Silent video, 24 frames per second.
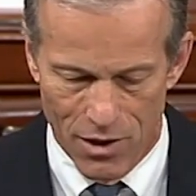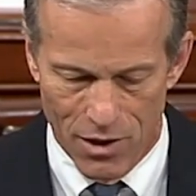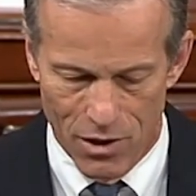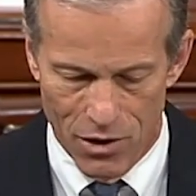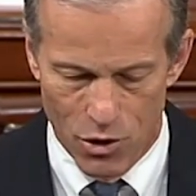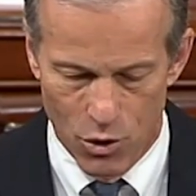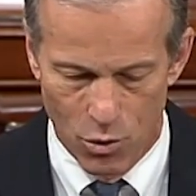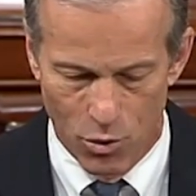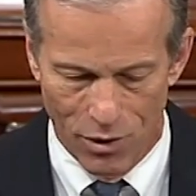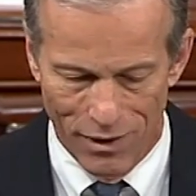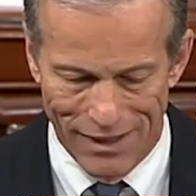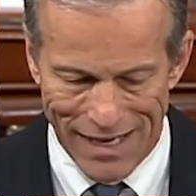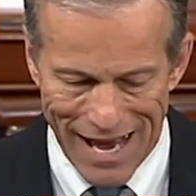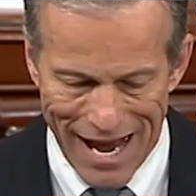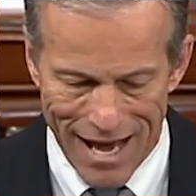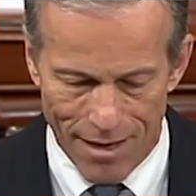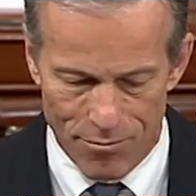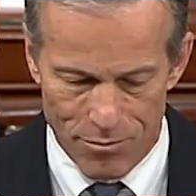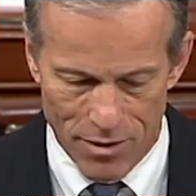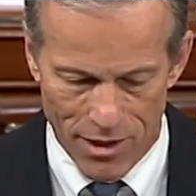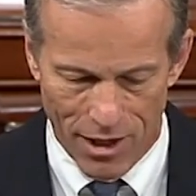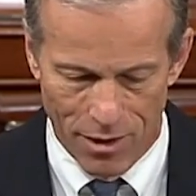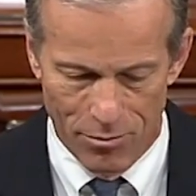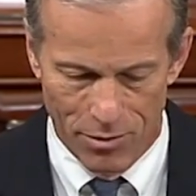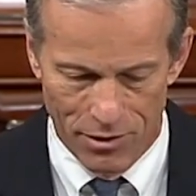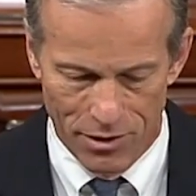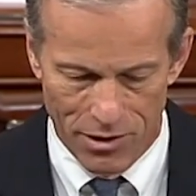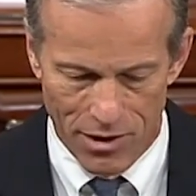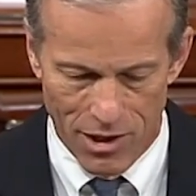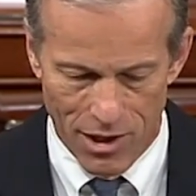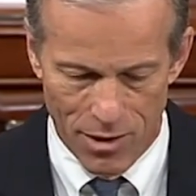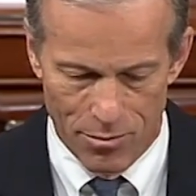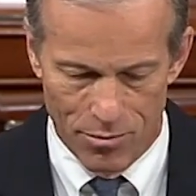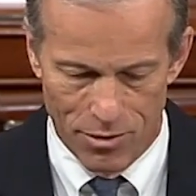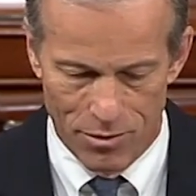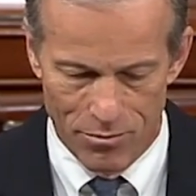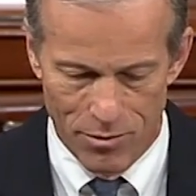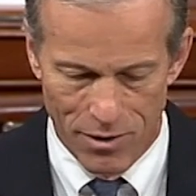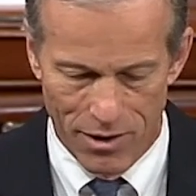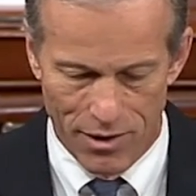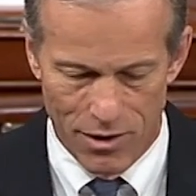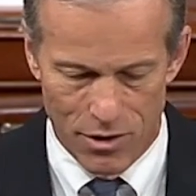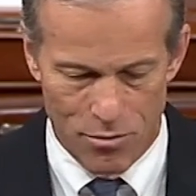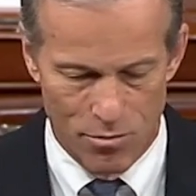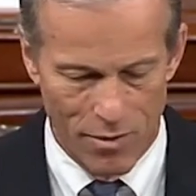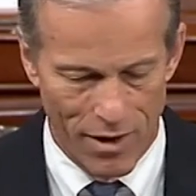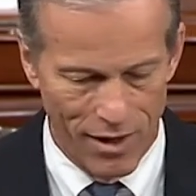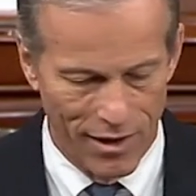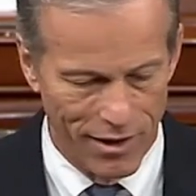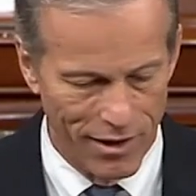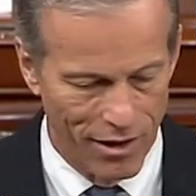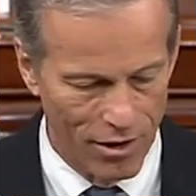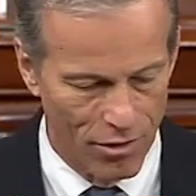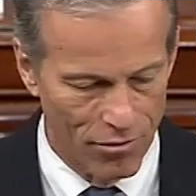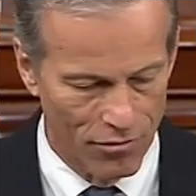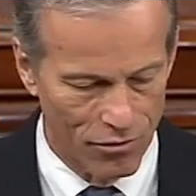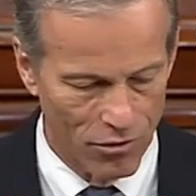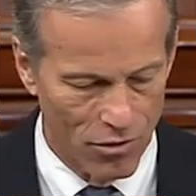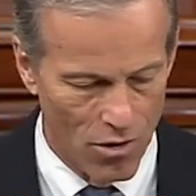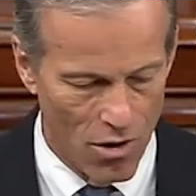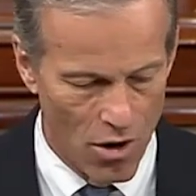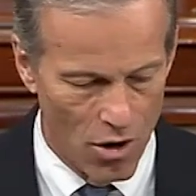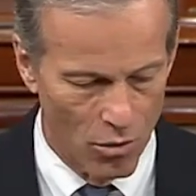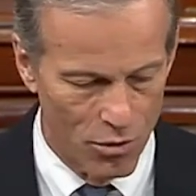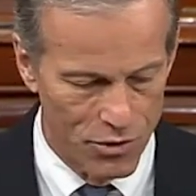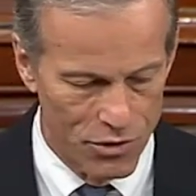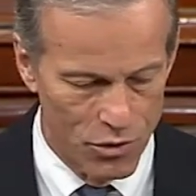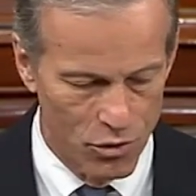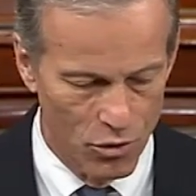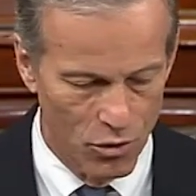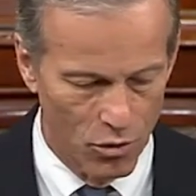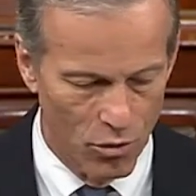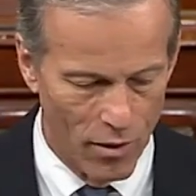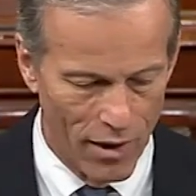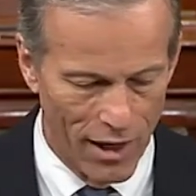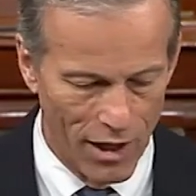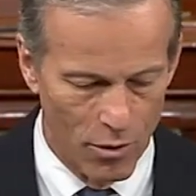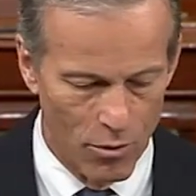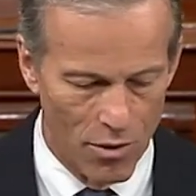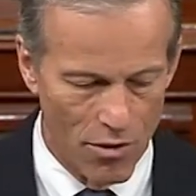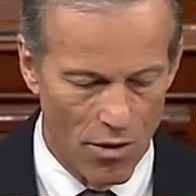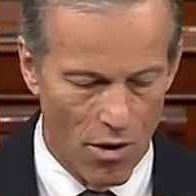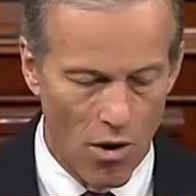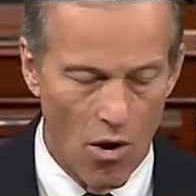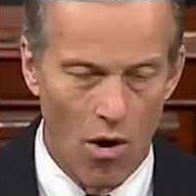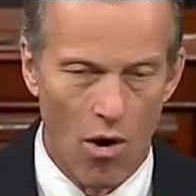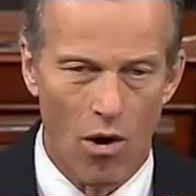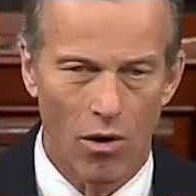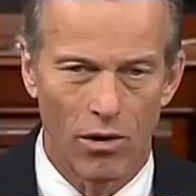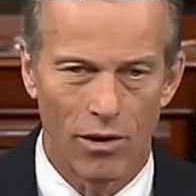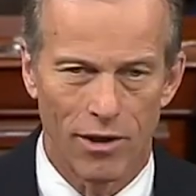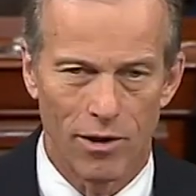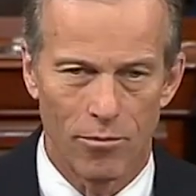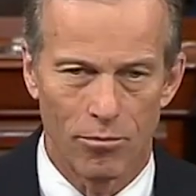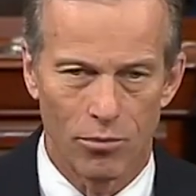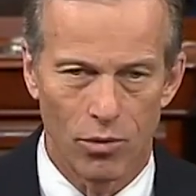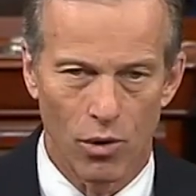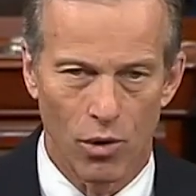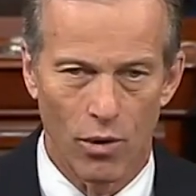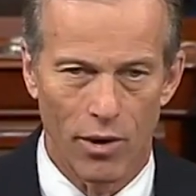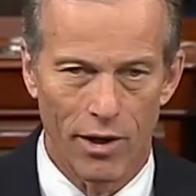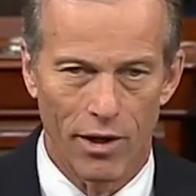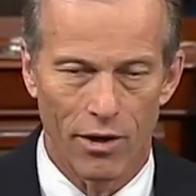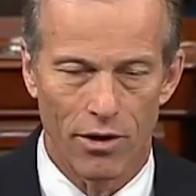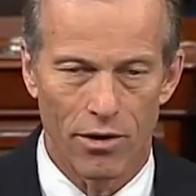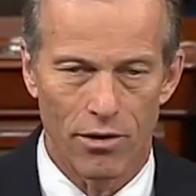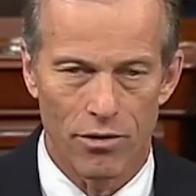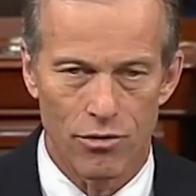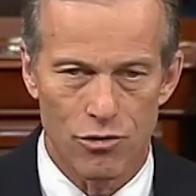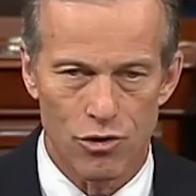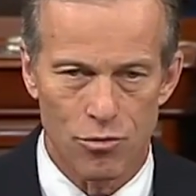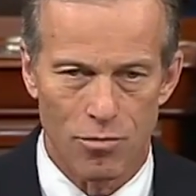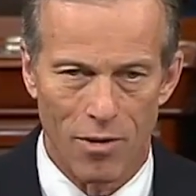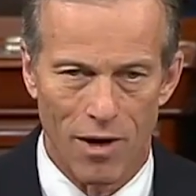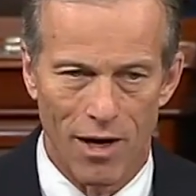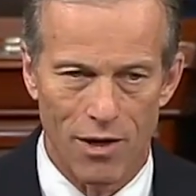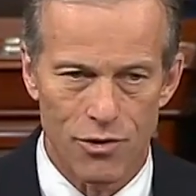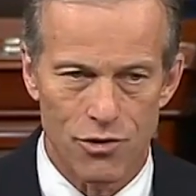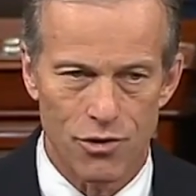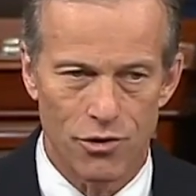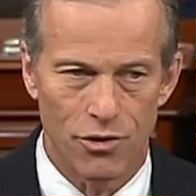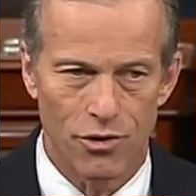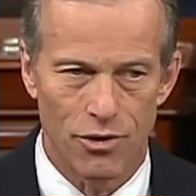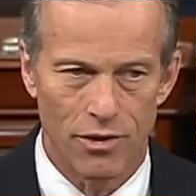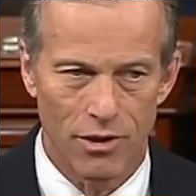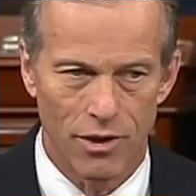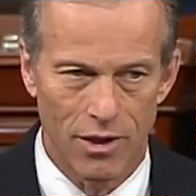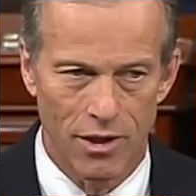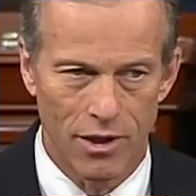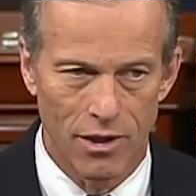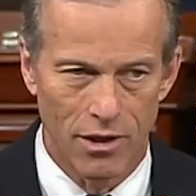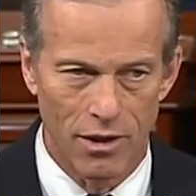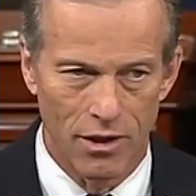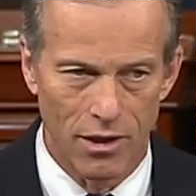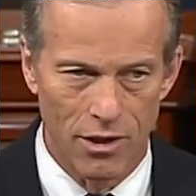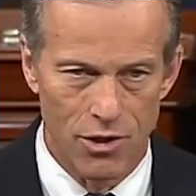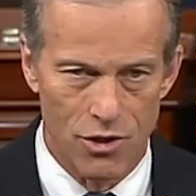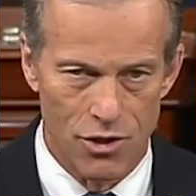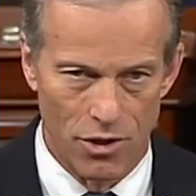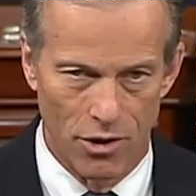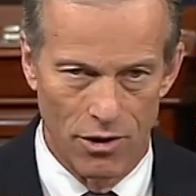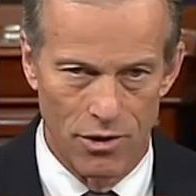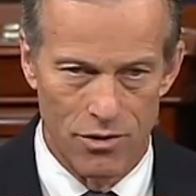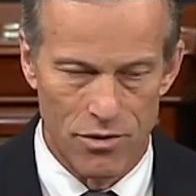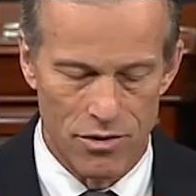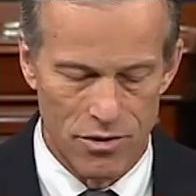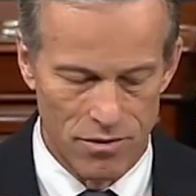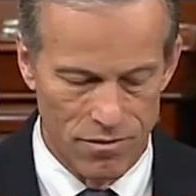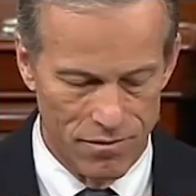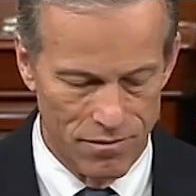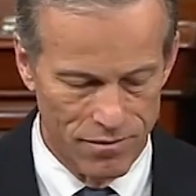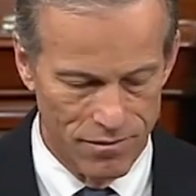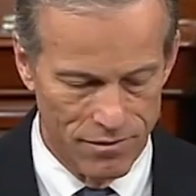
you will not be able to keep it because Medicare for All would do away with all employer-sponsored insurance.